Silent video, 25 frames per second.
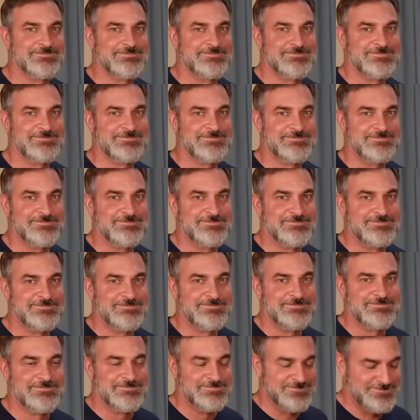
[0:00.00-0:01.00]

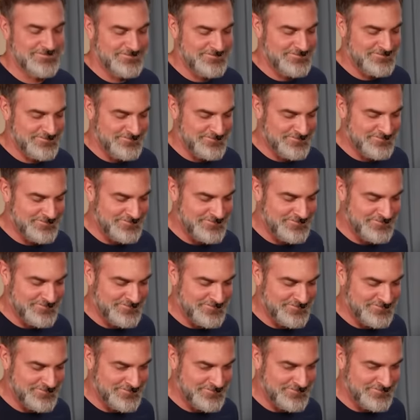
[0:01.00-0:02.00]

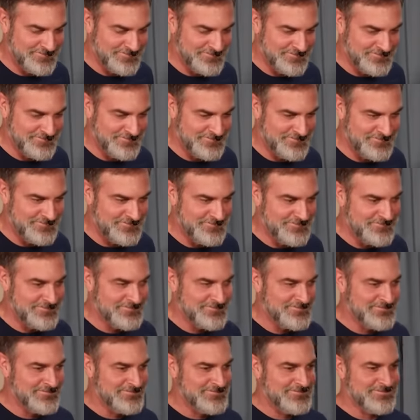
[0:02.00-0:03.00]

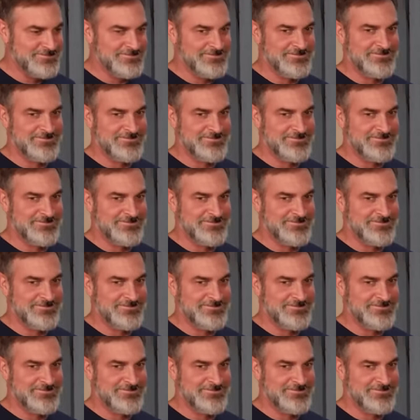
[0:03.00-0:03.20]
(not speaking)